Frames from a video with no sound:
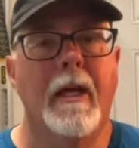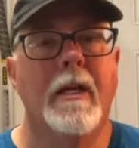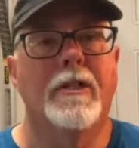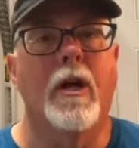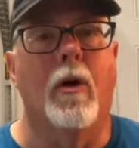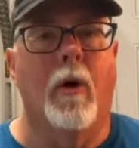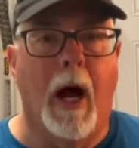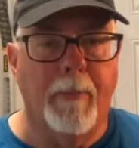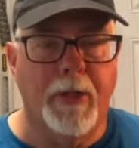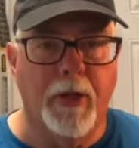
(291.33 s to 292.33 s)
So
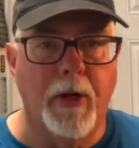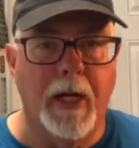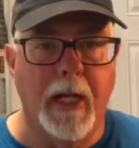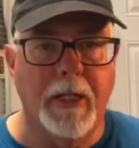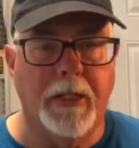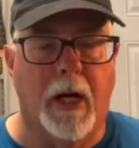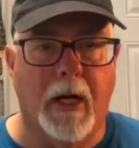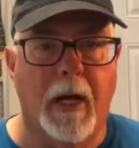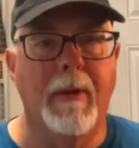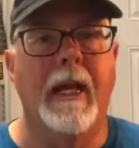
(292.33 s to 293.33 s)
opportunities are
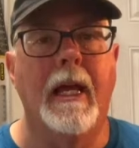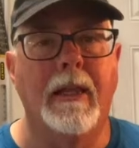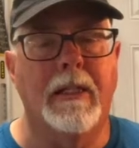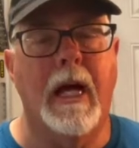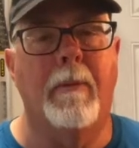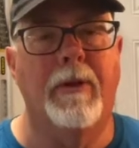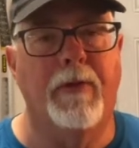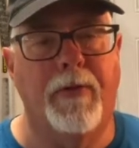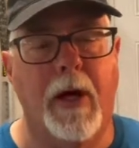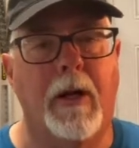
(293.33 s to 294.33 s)
coming in the top of the
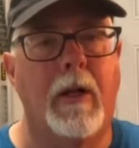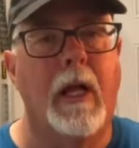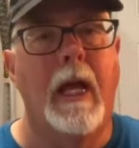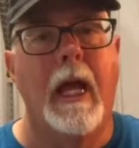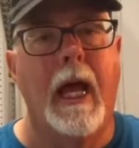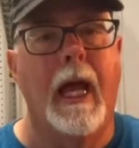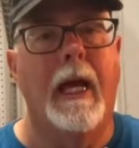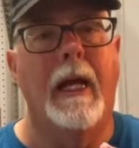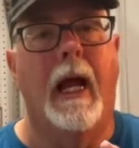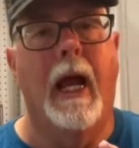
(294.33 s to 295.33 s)
funnel,
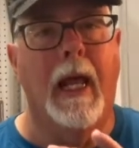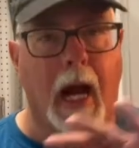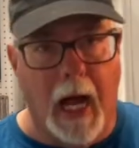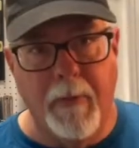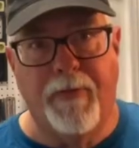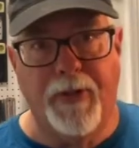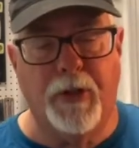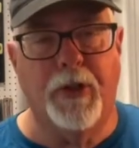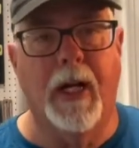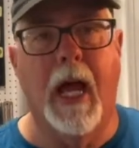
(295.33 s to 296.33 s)
and I'm
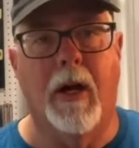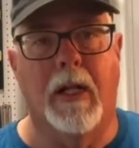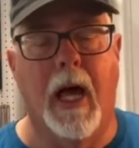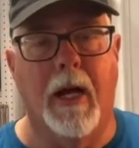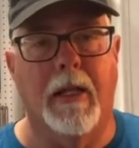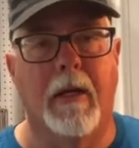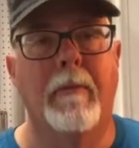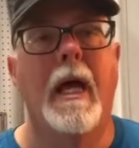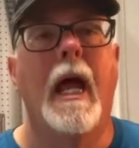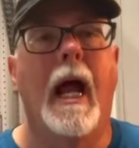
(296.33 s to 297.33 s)
filtering out a lot of them,
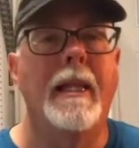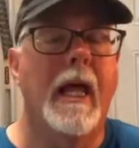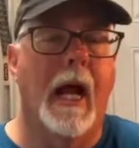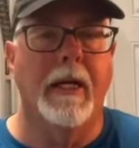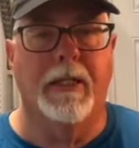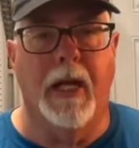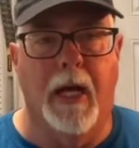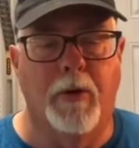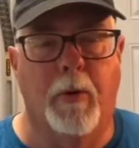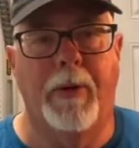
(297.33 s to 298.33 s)
and then I
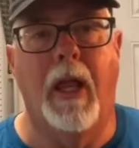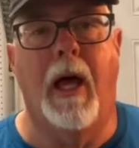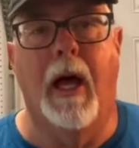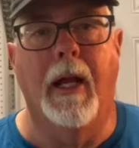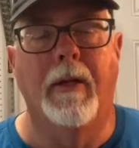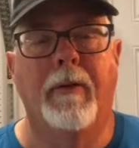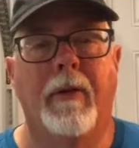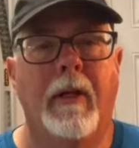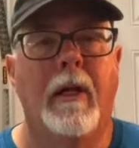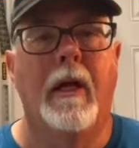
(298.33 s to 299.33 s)
decide to apply.
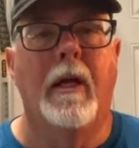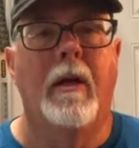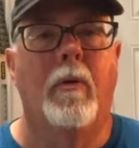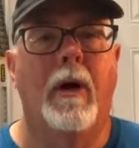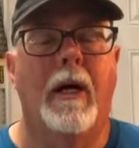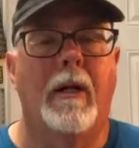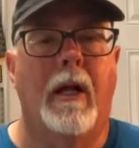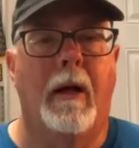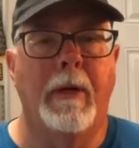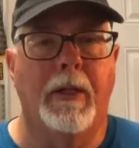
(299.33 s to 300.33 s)
Well,
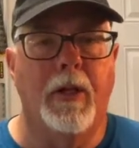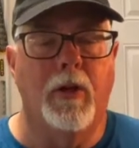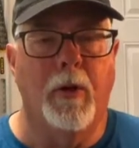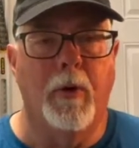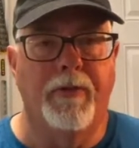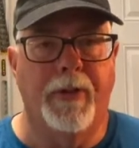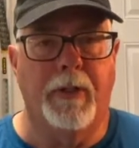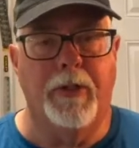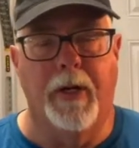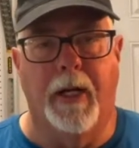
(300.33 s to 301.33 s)
I'm not the only one
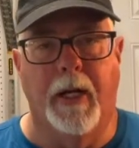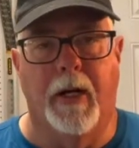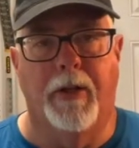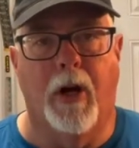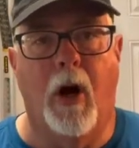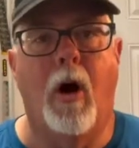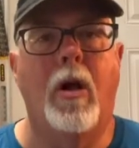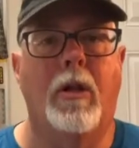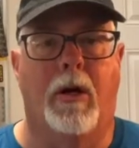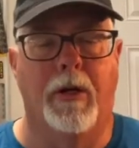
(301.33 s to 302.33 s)
filtering here. The
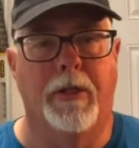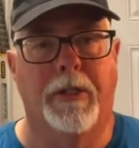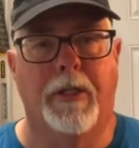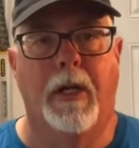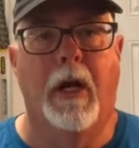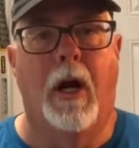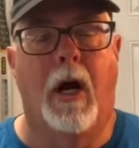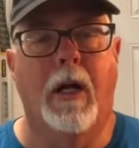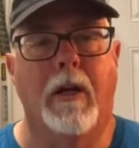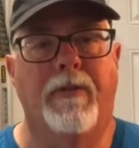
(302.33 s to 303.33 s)
haulers
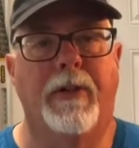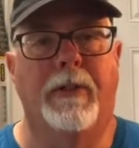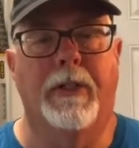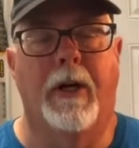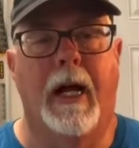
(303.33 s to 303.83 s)
are going to filter